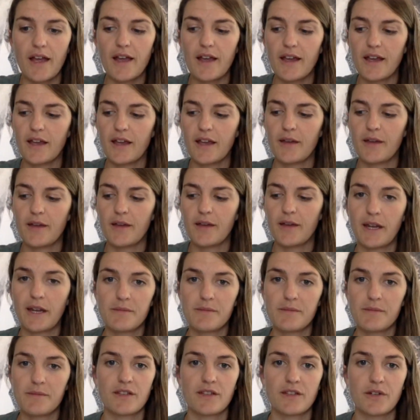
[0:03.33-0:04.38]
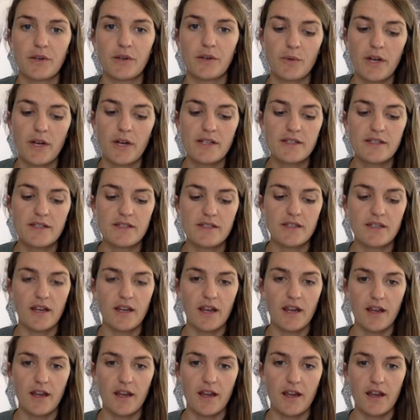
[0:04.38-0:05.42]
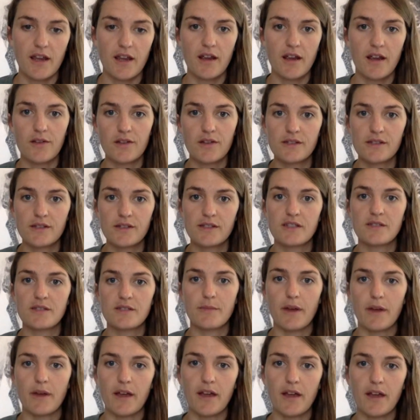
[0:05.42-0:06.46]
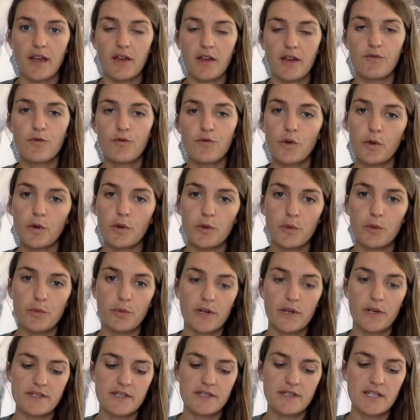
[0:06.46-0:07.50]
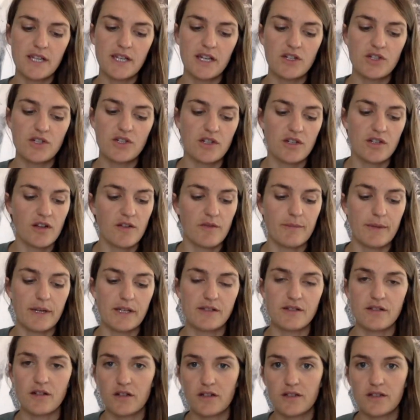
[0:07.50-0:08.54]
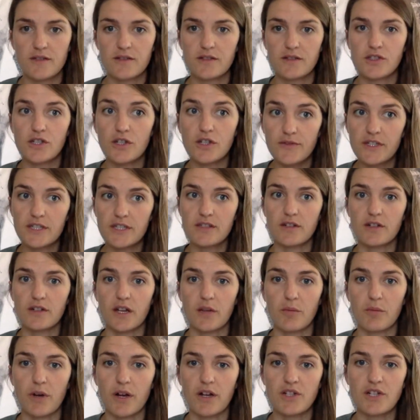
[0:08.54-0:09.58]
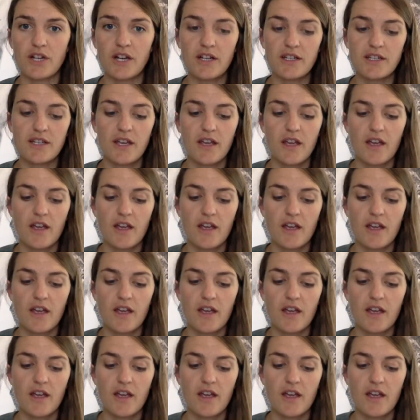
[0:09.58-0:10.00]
Hi, my name is Hillary West, and this is my informal presentation of my service learning project